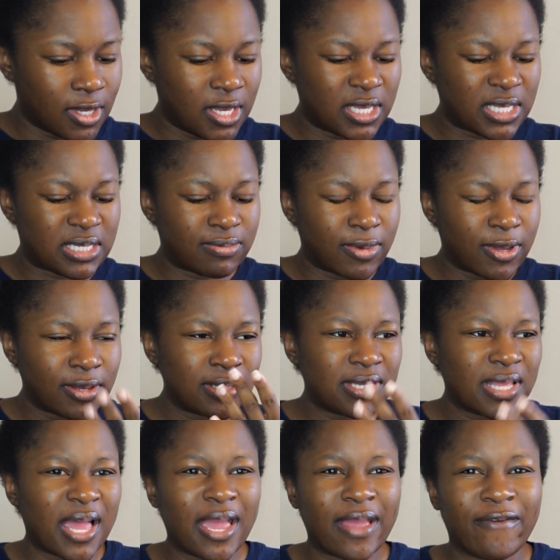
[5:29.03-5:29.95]
It
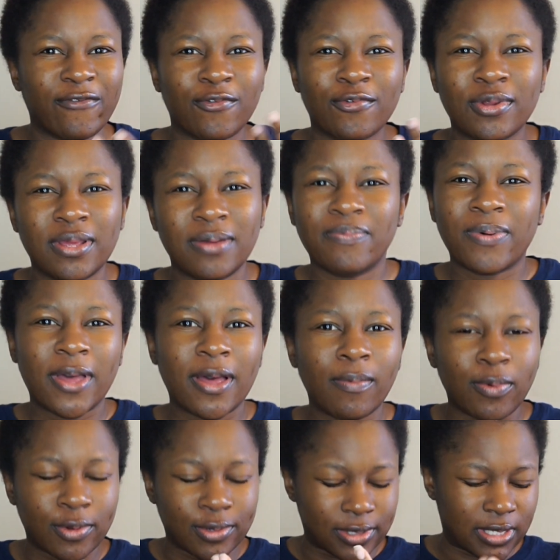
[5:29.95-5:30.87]
smells like Fruity
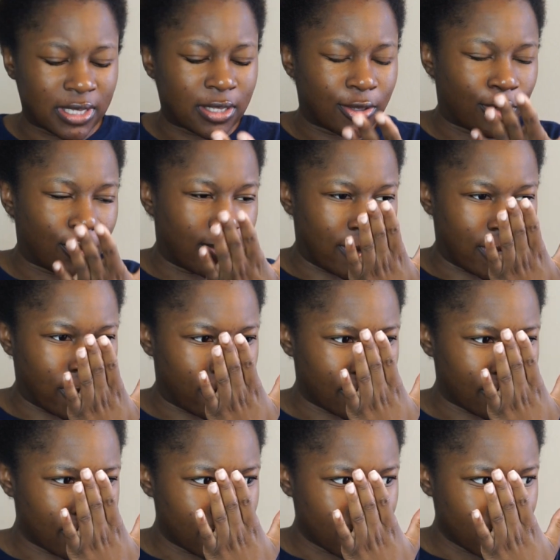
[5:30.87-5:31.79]
Pebbles a little
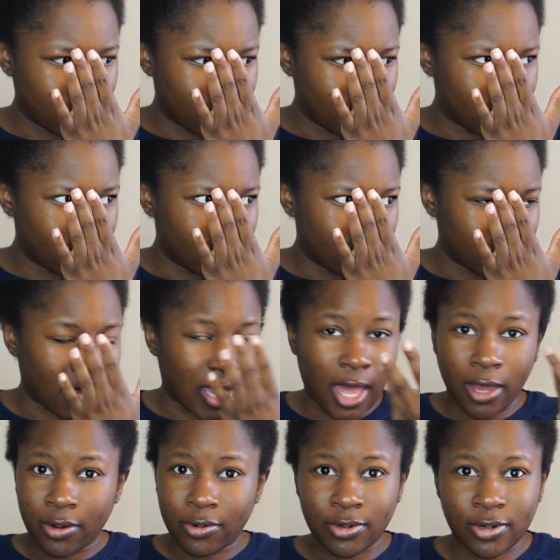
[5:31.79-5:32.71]
bit.
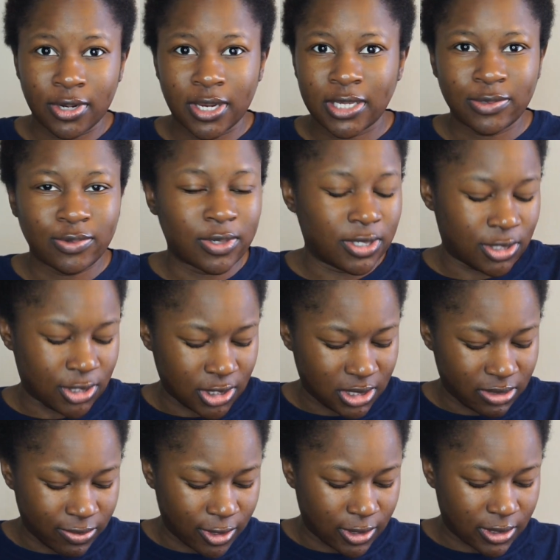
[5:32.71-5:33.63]
I don't know. That's what it
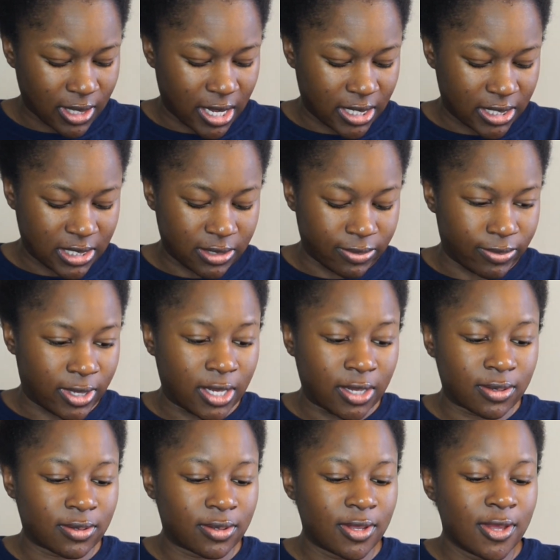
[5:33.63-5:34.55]
just smells like to
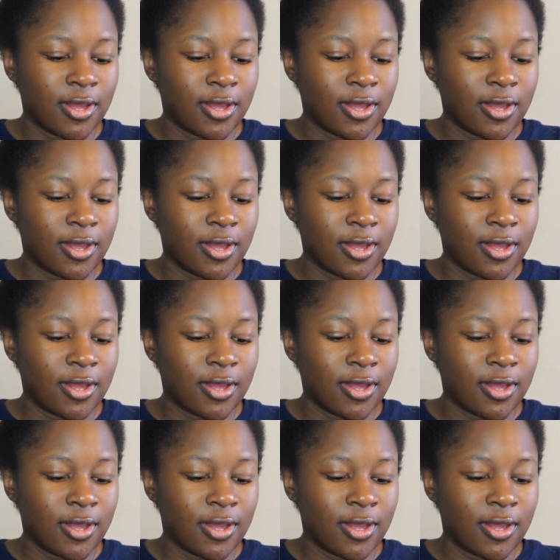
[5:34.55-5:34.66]
me.